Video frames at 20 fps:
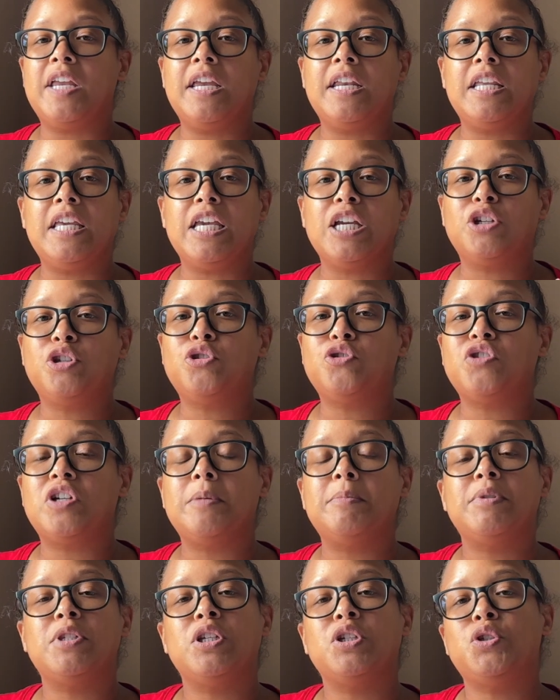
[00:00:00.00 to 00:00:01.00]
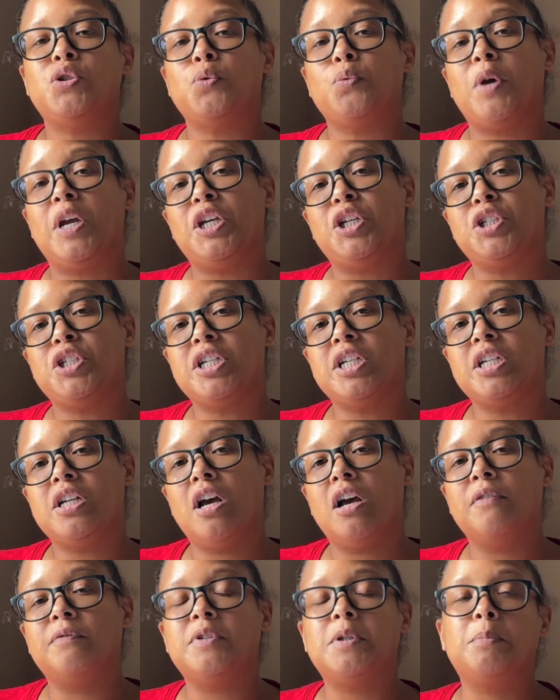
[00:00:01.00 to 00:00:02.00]
any extreme situation
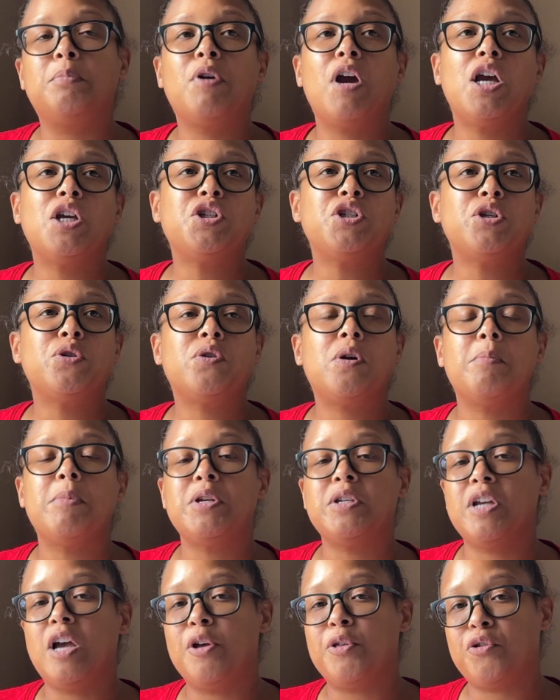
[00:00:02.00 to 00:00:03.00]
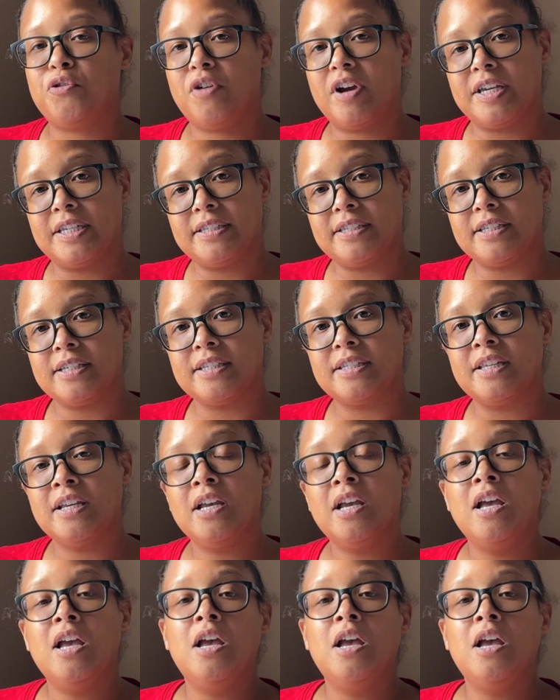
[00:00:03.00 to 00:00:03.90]
of depression or mental health crisis,